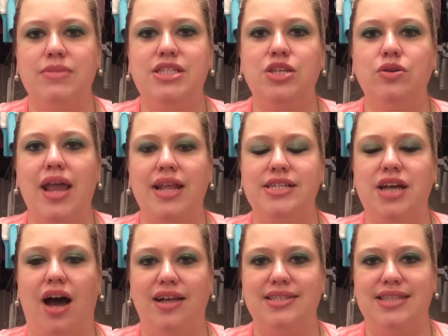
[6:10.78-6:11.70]
So kind of
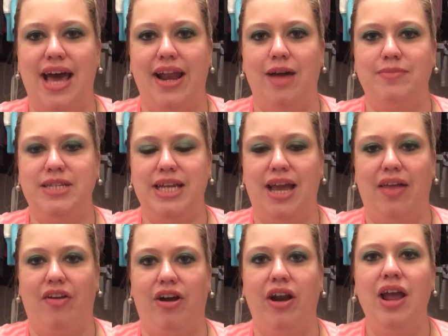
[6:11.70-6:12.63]
toss that up
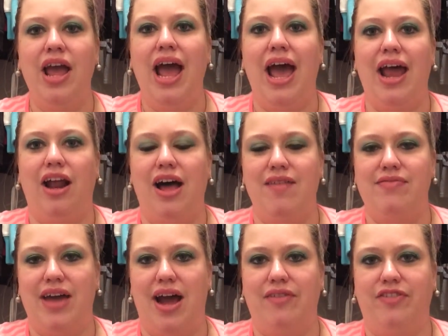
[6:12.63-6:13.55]
together, and I'll
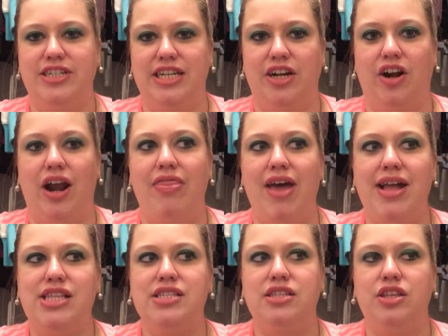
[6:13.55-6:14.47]
have that for dinner. And
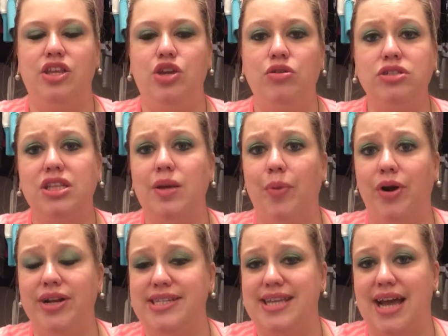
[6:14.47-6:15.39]
that's usually
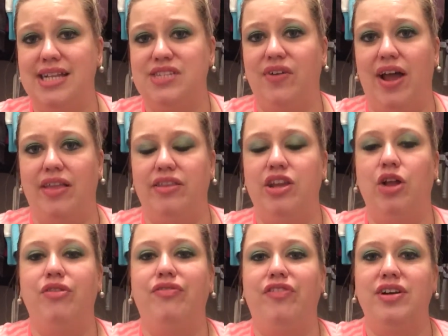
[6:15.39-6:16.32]
pretty satisfying. You
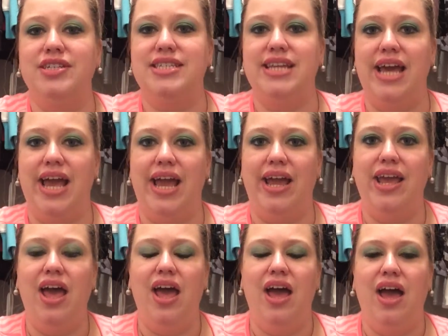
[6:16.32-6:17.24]
know, the first
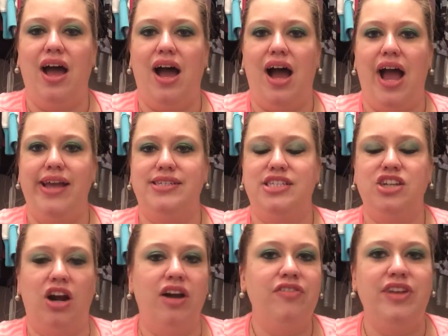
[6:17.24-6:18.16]
day I
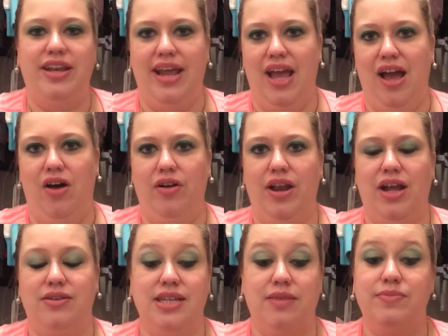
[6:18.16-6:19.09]
snarfed it down, and
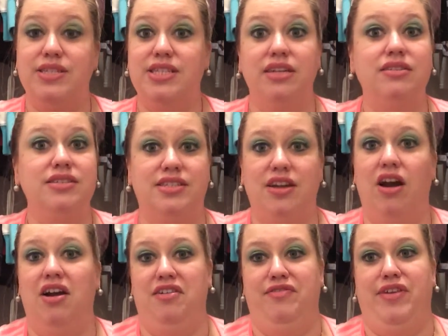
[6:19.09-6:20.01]
I was like, I'm still
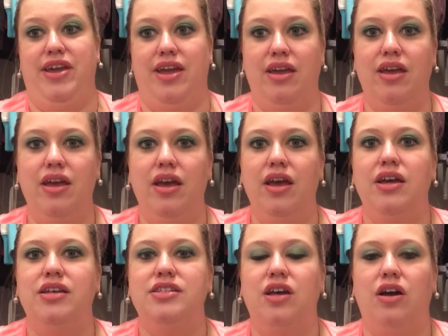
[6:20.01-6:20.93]
starving.
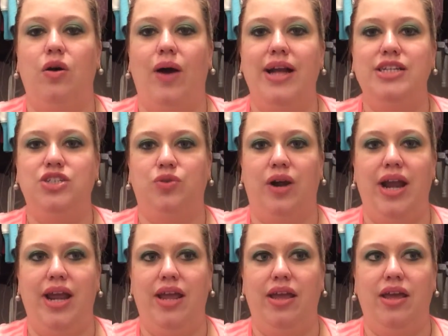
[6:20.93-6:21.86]
So I
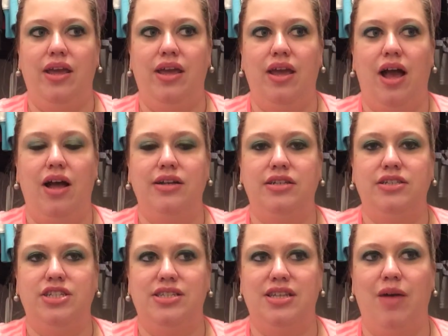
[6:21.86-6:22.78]
drank
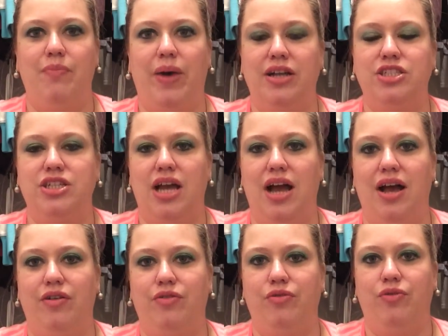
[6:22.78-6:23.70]
just a bunch
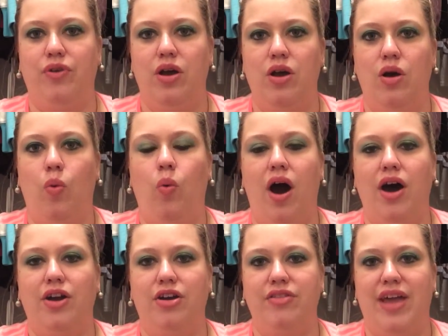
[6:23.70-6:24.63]
of
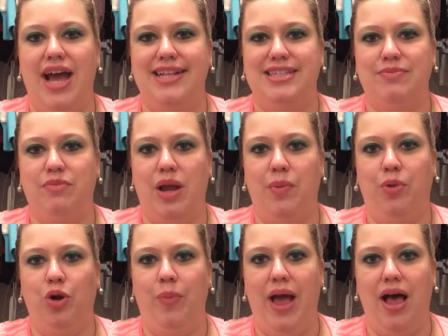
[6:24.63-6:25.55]
water that had some of my
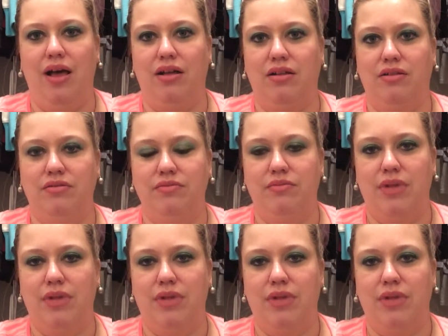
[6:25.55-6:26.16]
Propel,